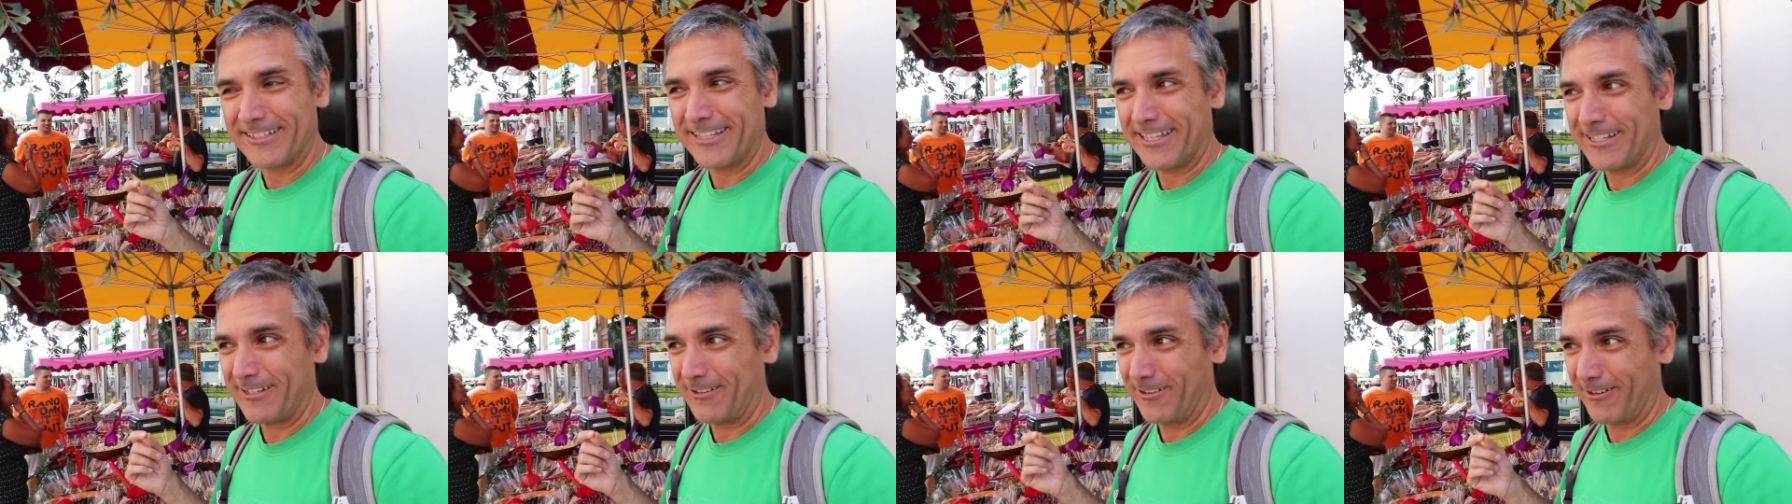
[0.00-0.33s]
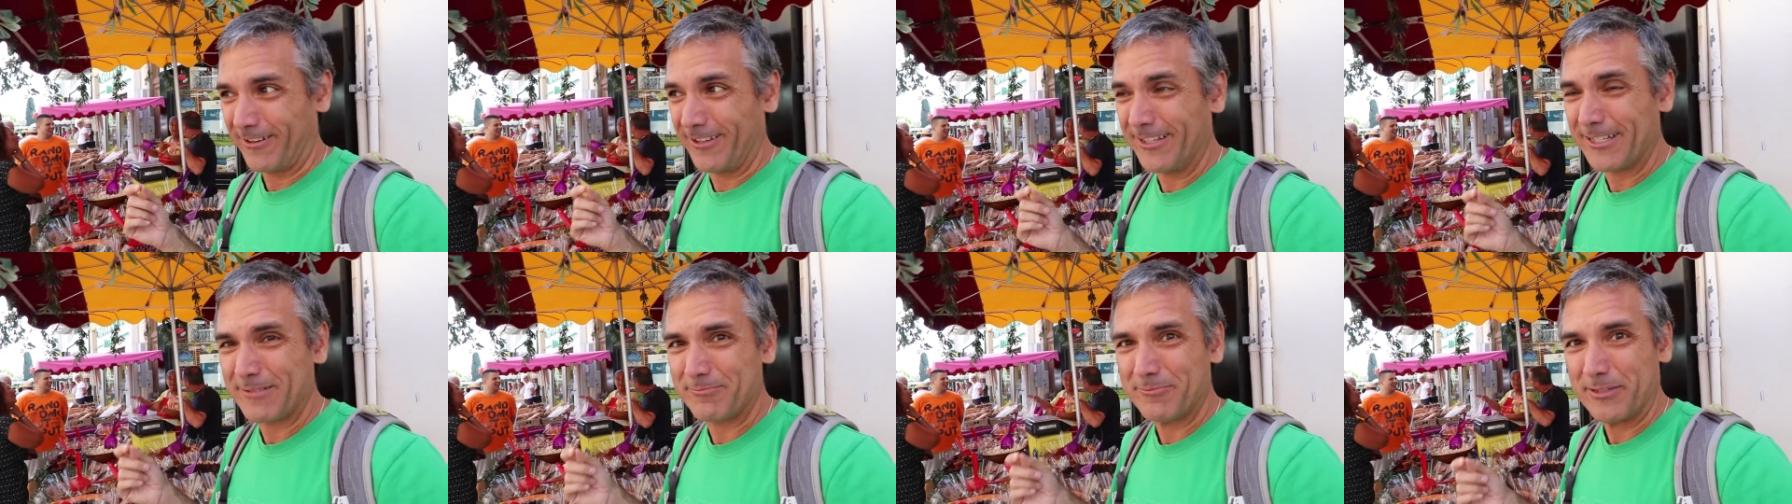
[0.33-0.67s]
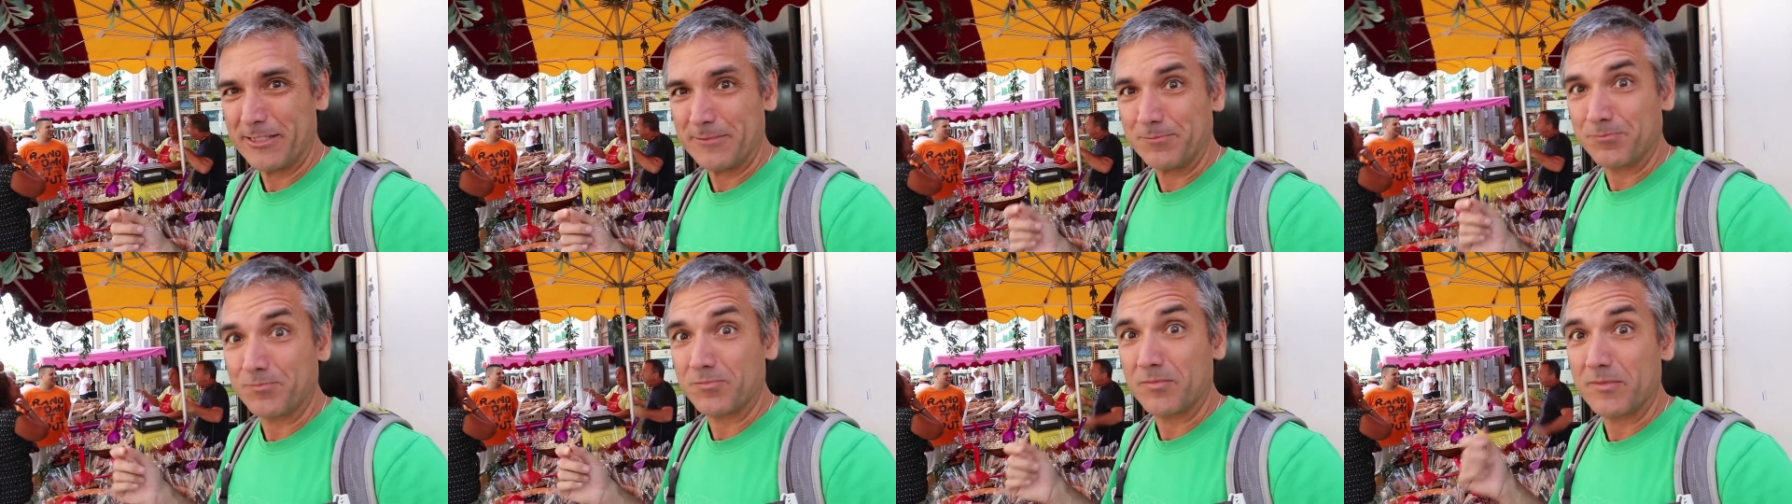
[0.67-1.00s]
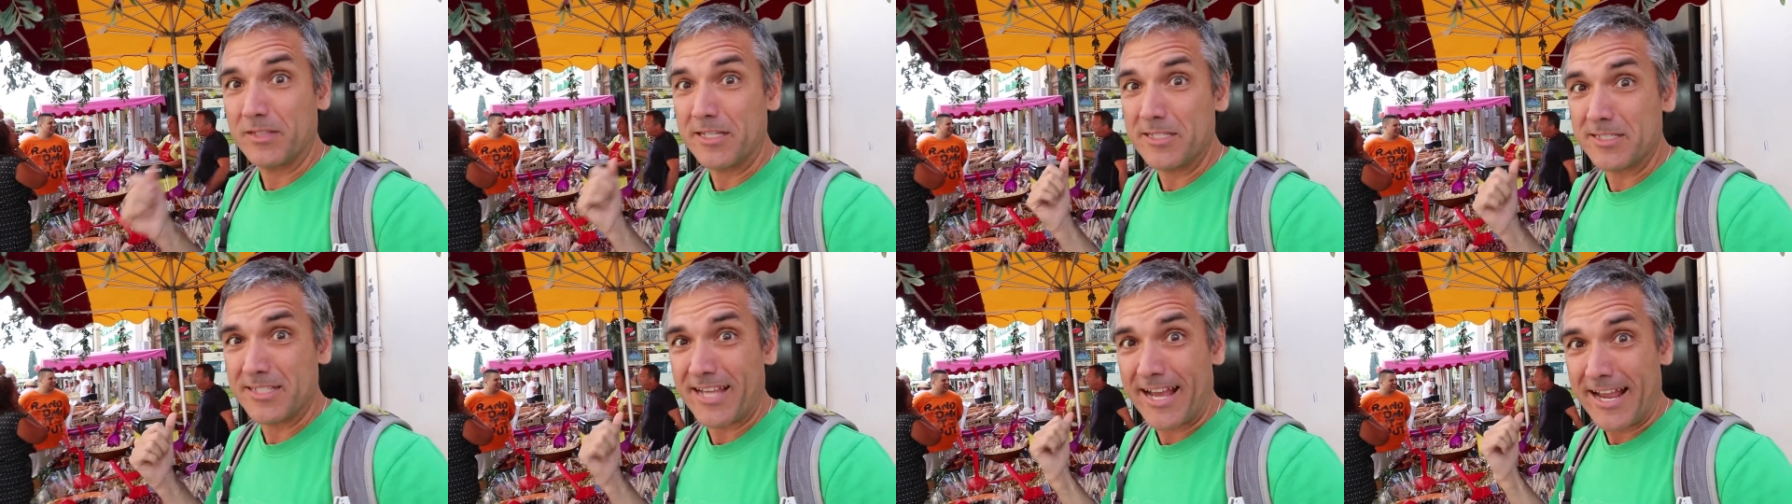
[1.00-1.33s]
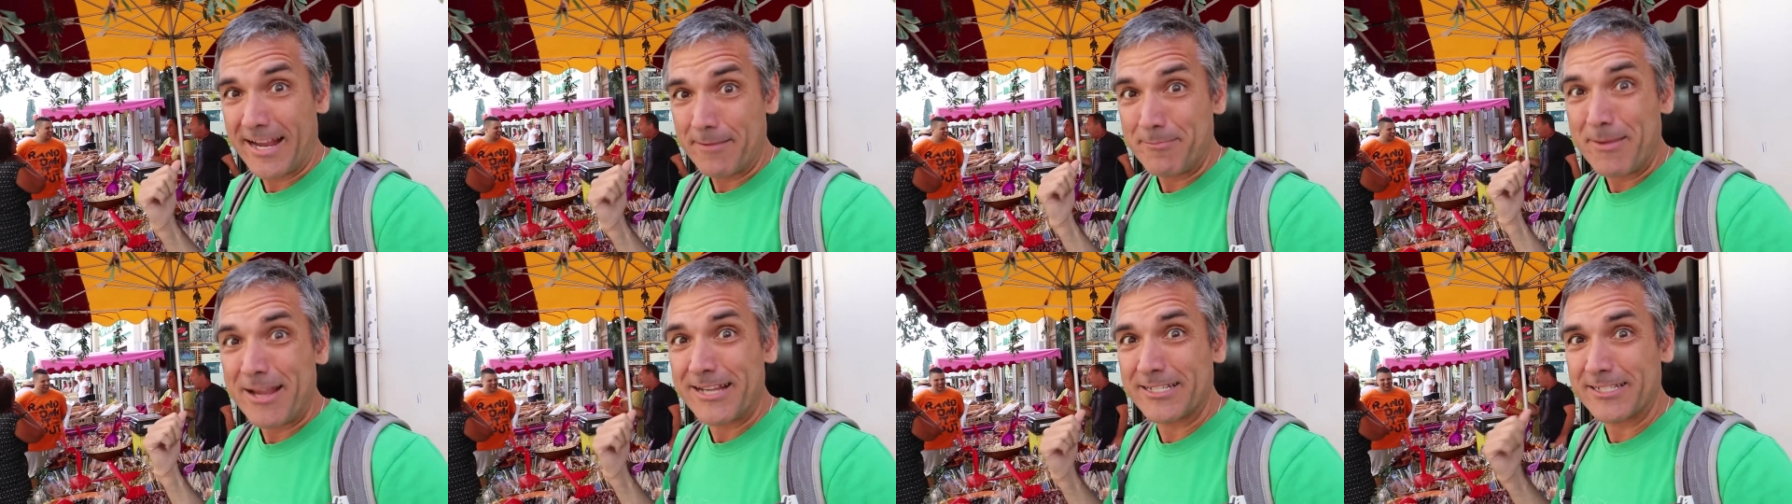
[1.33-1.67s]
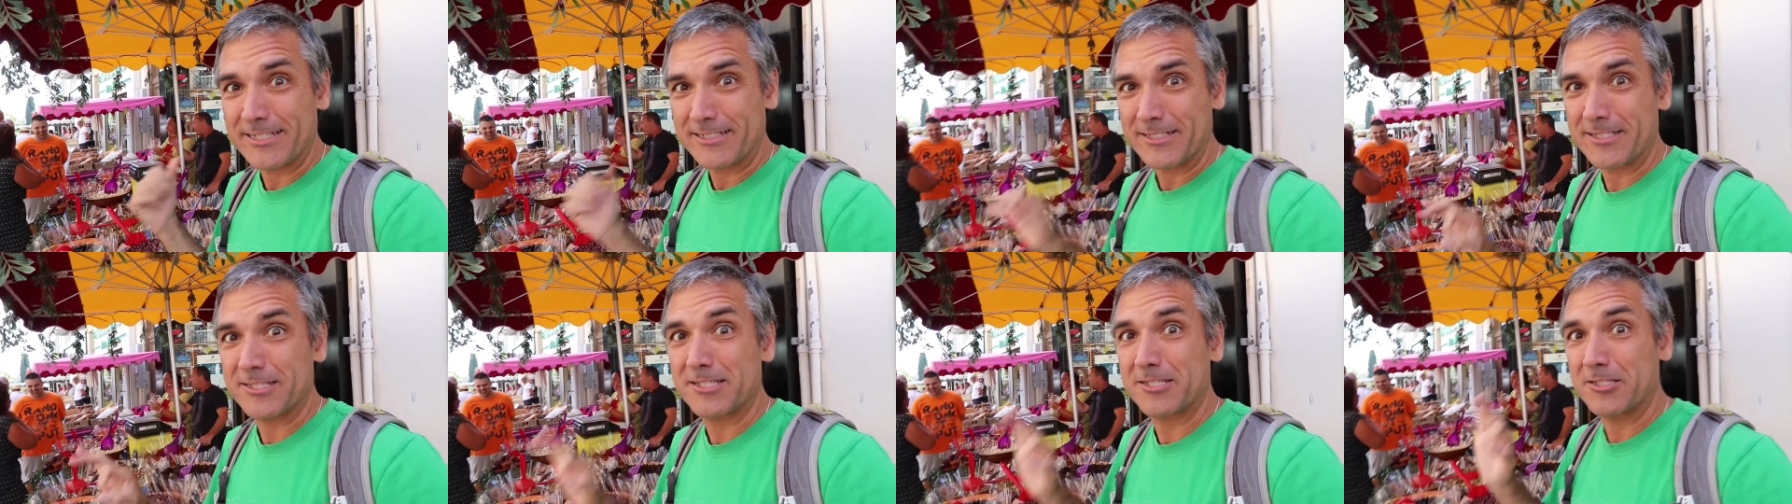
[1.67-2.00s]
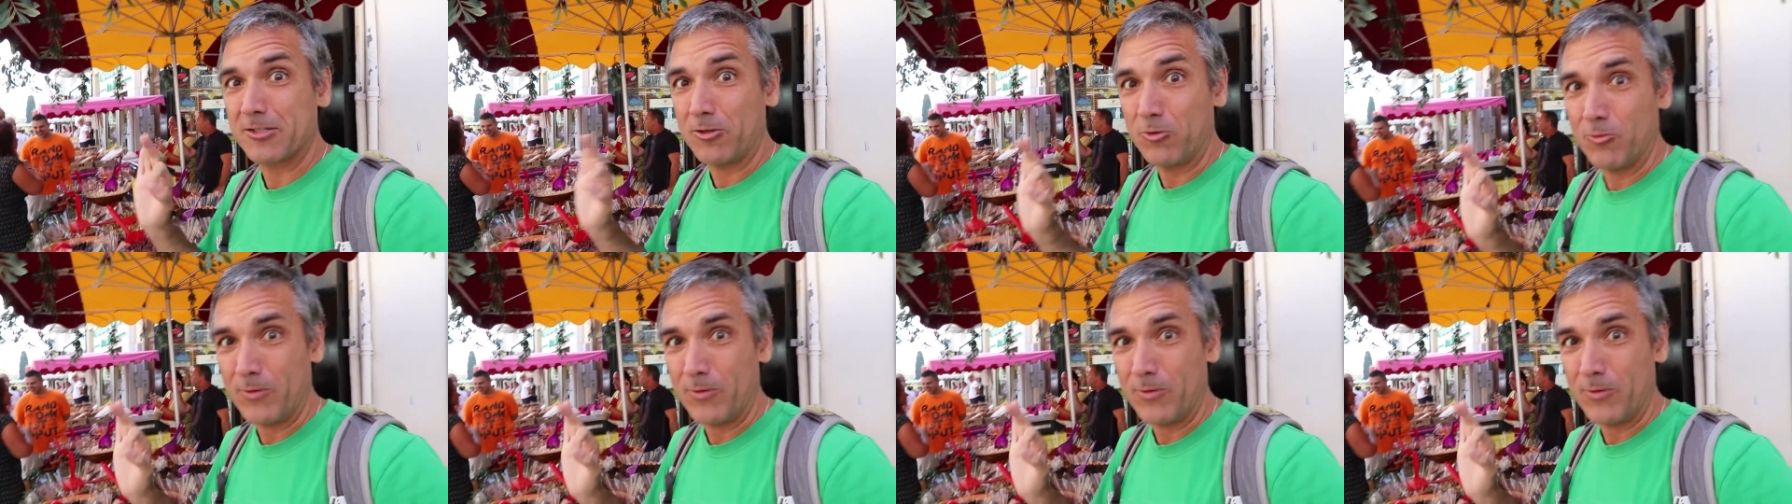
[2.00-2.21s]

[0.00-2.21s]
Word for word: like garlic, but this guy makes it so